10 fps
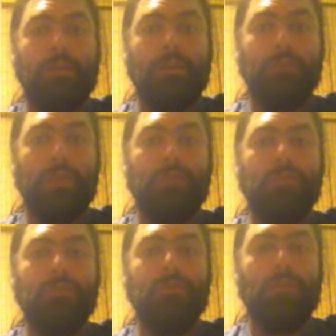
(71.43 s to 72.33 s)
compared
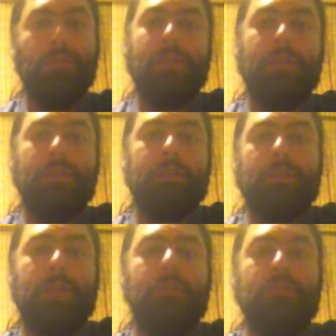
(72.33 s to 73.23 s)
to holding on to
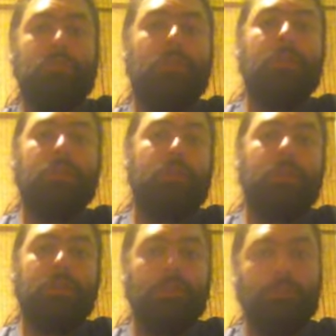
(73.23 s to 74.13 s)
that and struggling
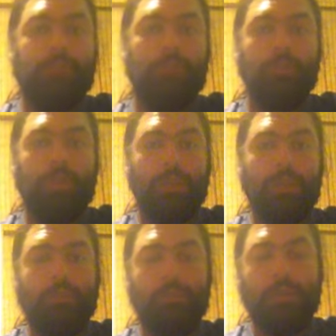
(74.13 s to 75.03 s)
with it your whole
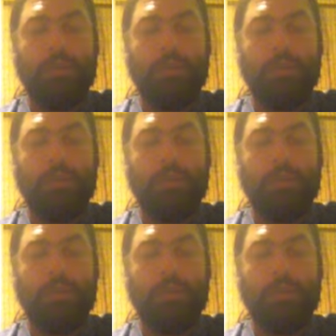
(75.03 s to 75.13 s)
life.